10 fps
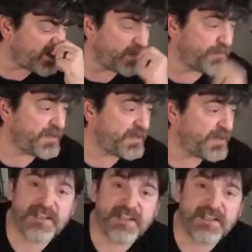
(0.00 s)
on
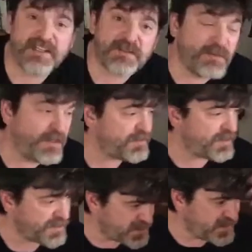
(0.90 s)
Patreon next month,
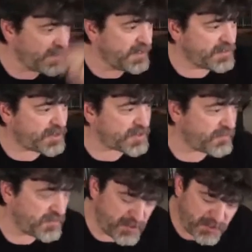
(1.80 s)
just for
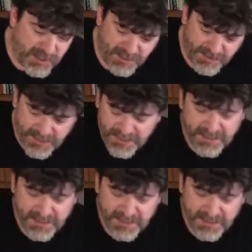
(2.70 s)
you, Kelly.